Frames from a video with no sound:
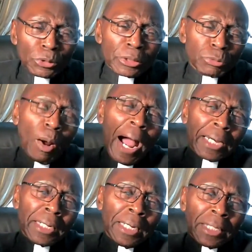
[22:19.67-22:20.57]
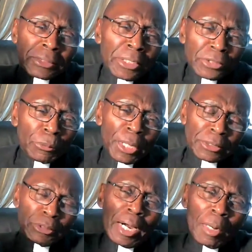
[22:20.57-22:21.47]
this why this the
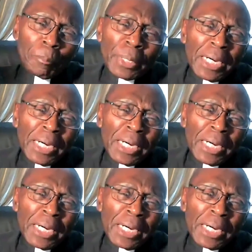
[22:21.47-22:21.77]
reason you gotta pay